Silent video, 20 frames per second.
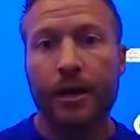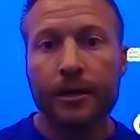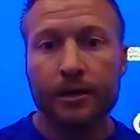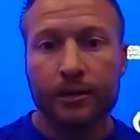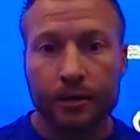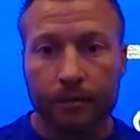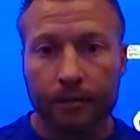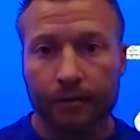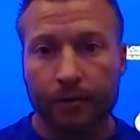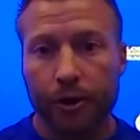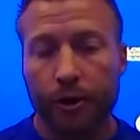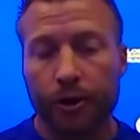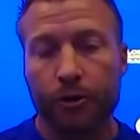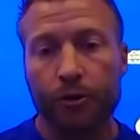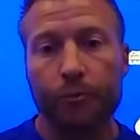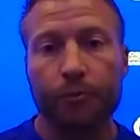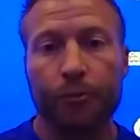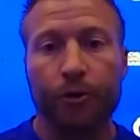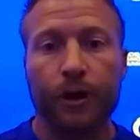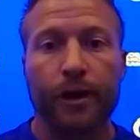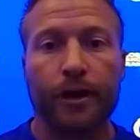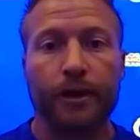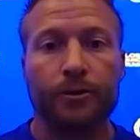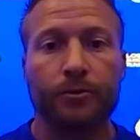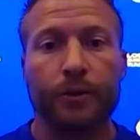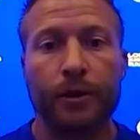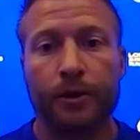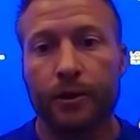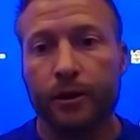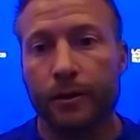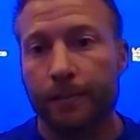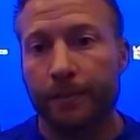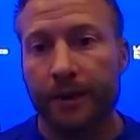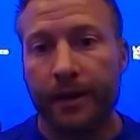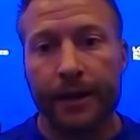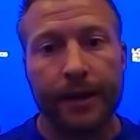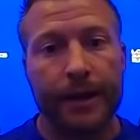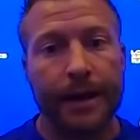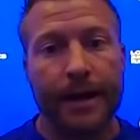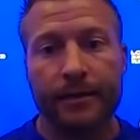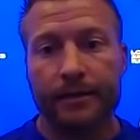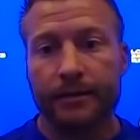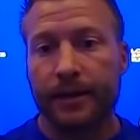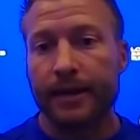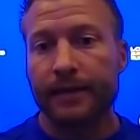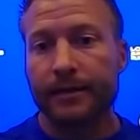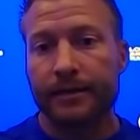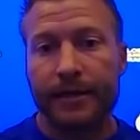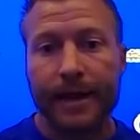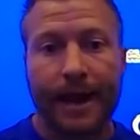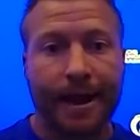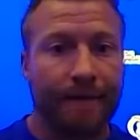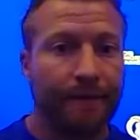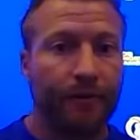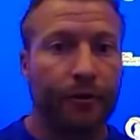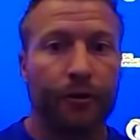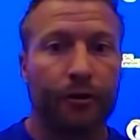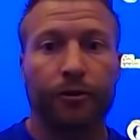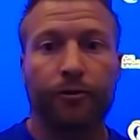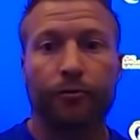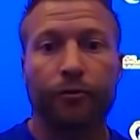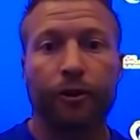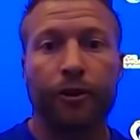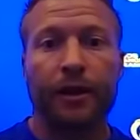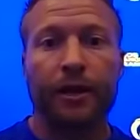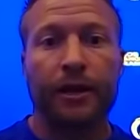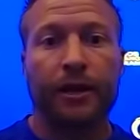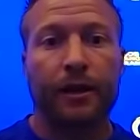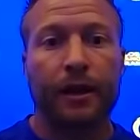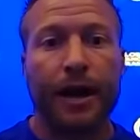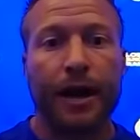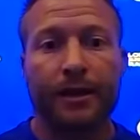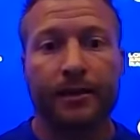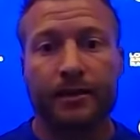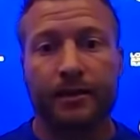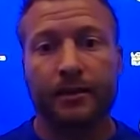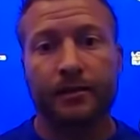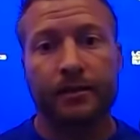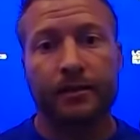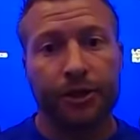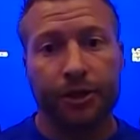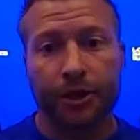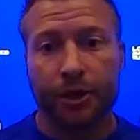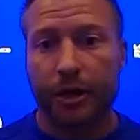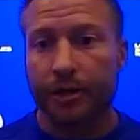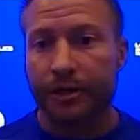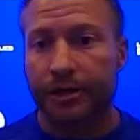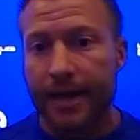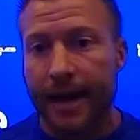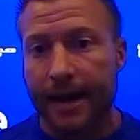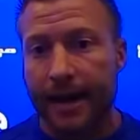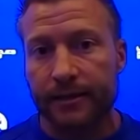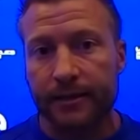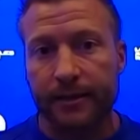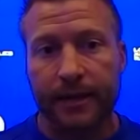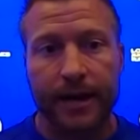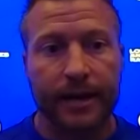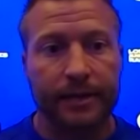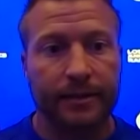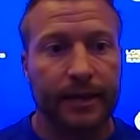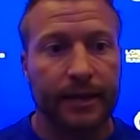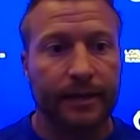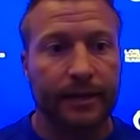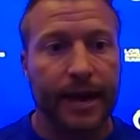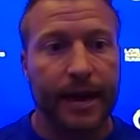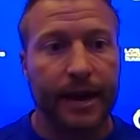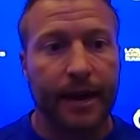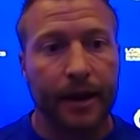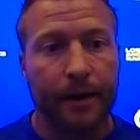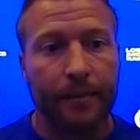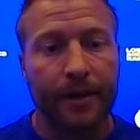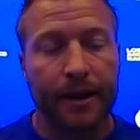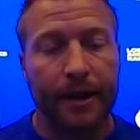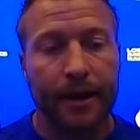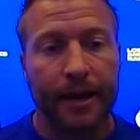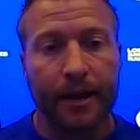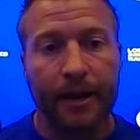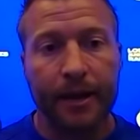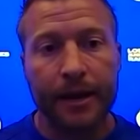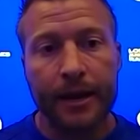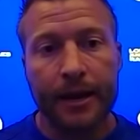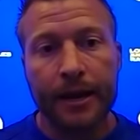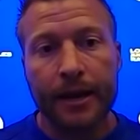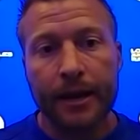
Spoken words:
some of our new players, whether it be guys like Stafford or the rookie class, Deshaun Jackson, guys like that coming in,